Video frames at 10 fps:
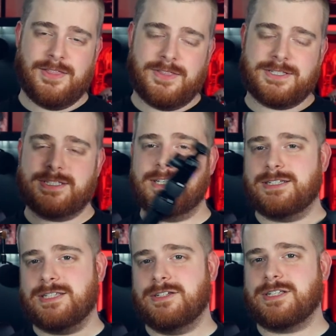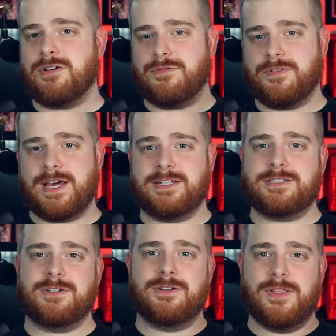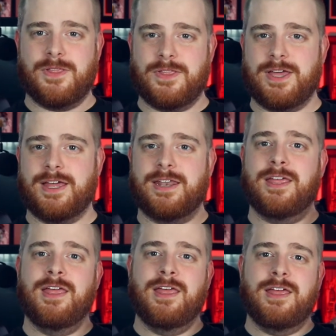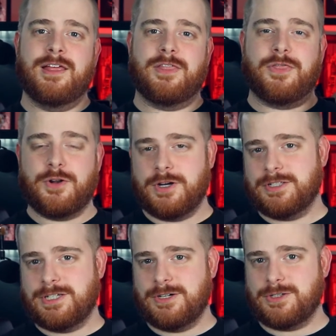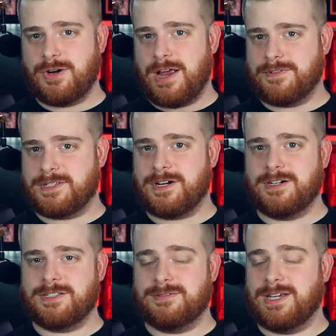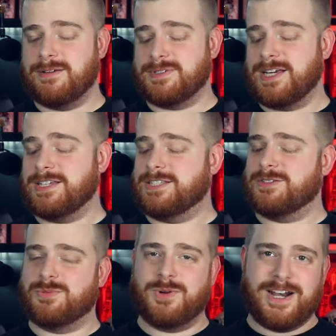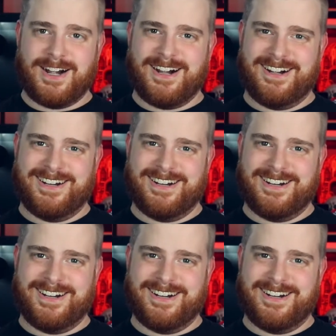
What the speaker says: This thing sells out faster than 30 series graphics cards sometimes, I swear.